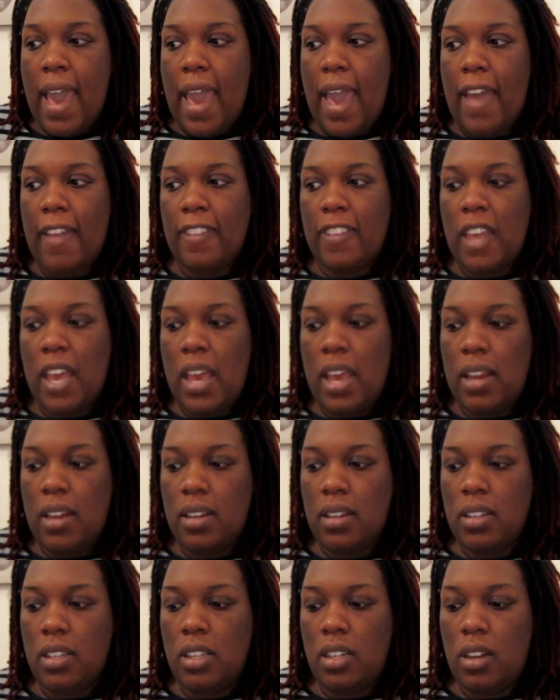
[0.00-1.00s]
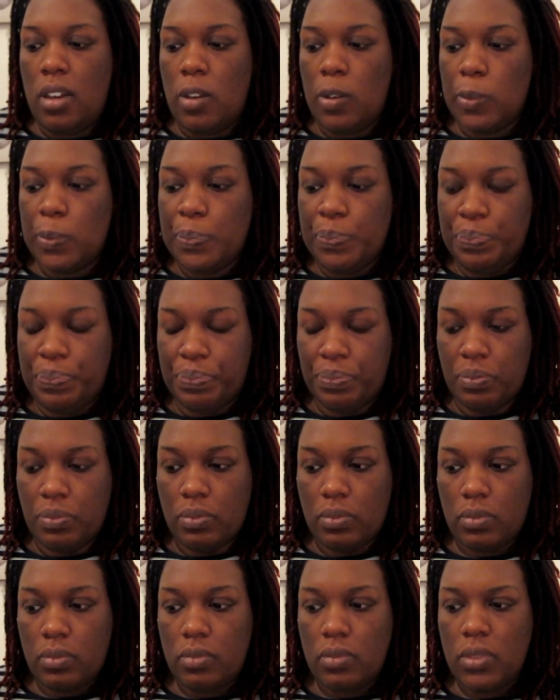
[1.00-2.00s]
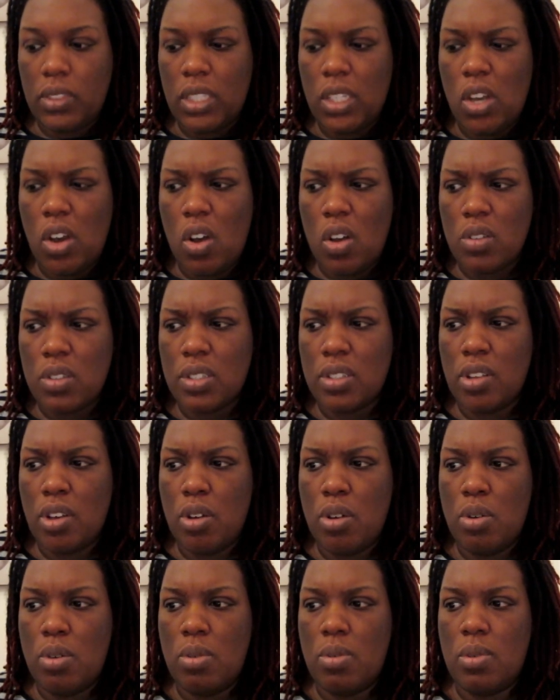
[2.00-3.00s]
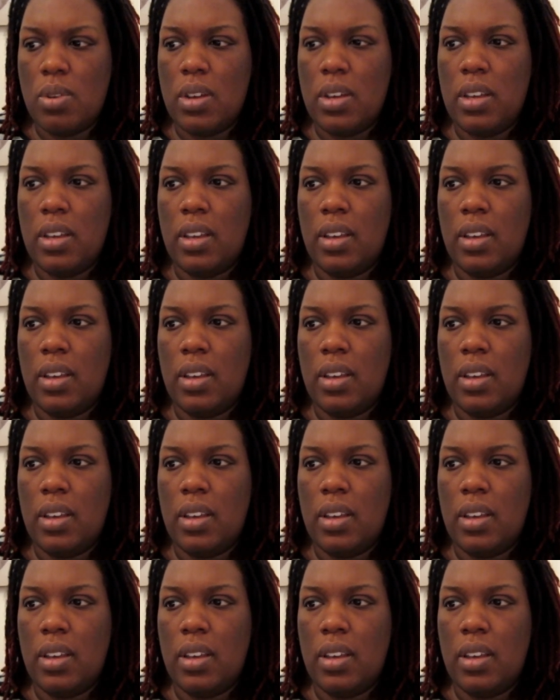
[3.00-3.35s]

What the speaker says: And then, you know, also,